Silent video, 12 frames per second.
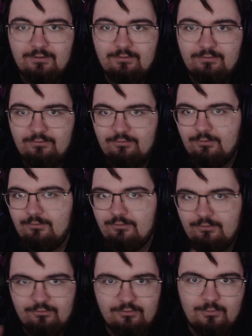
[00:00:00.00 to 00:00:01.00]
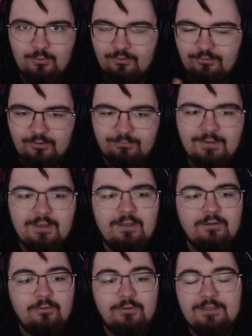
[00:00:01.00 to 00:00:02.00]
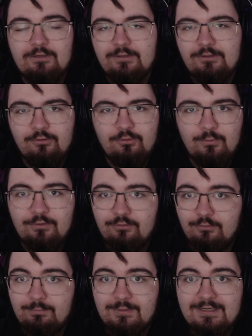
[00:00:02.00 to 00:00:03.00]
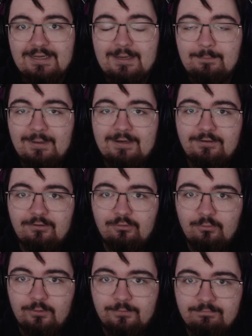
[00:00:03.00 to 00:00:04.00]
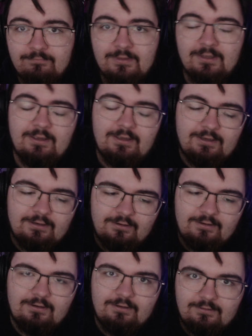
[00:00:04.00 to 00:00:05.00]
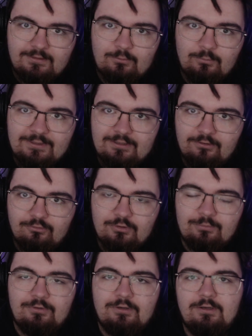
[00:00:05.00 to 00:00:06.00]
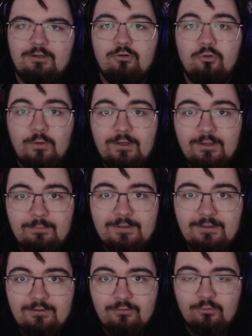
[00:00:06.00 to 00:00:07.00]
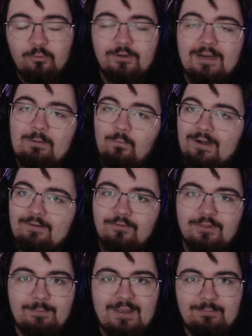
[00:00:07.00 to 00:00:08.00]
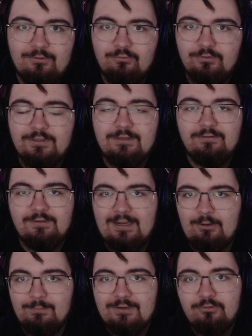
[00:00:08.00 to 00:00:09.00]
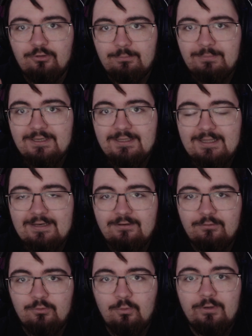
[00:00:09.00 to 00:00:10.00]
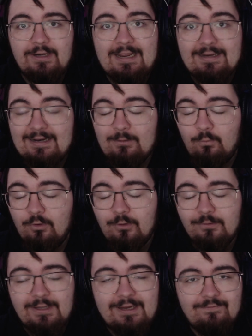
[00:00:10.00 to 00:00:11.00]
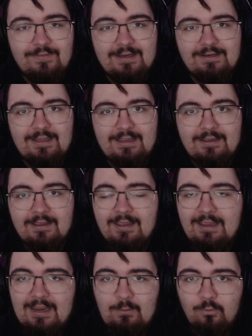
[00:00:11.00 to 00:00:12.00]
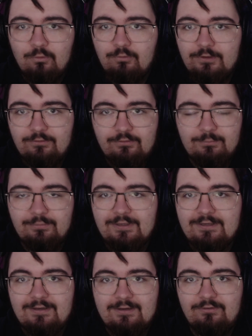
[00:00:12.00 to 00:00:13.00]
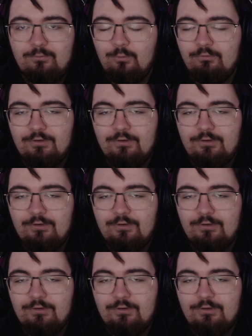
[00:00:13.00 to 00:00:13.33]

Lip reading: So just so you all know, the only thing you'll need to do is just be in my Discord, Link will be in the description. Join up in the Discord, and whenever the map is released, I'll make sure to ping that Discord, and I will go live that day, and we'll run some playtests. We'll run